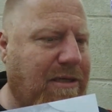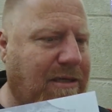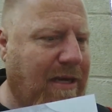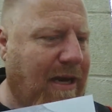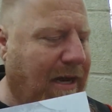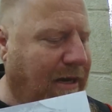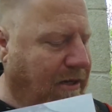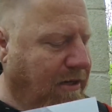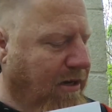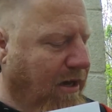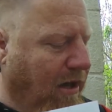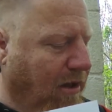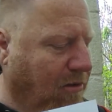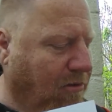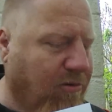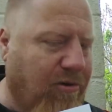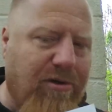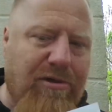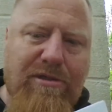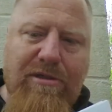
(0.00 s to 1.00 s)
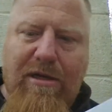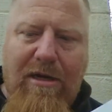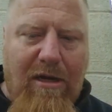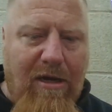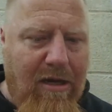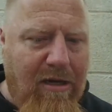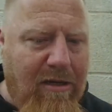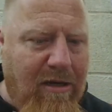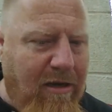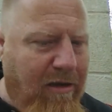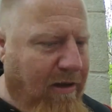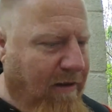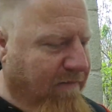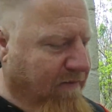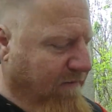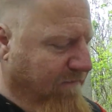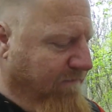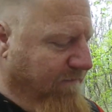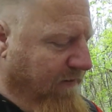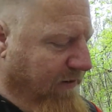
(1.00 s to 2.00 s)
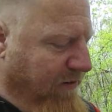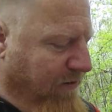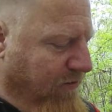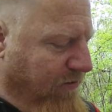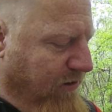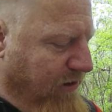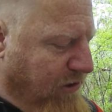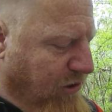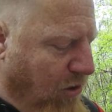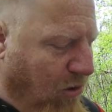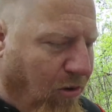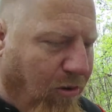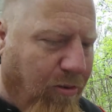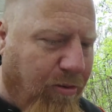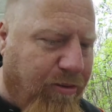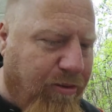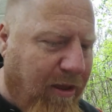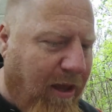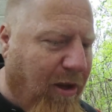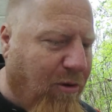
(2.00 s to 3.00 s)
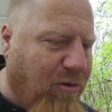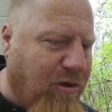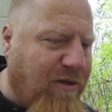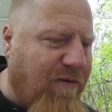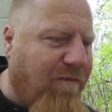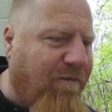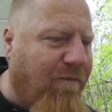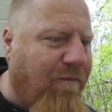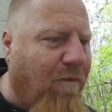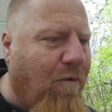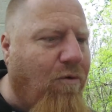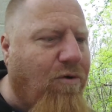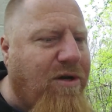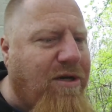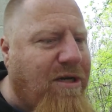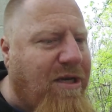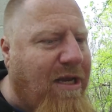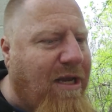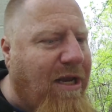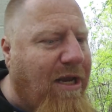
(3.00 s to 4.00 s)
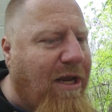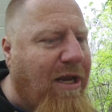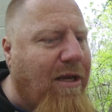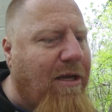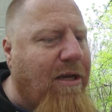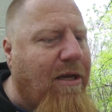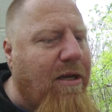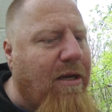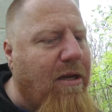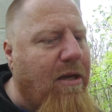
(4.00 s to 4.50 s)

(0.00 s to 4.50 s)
ten dollars. Now you have to figure this whole thing was fourteen.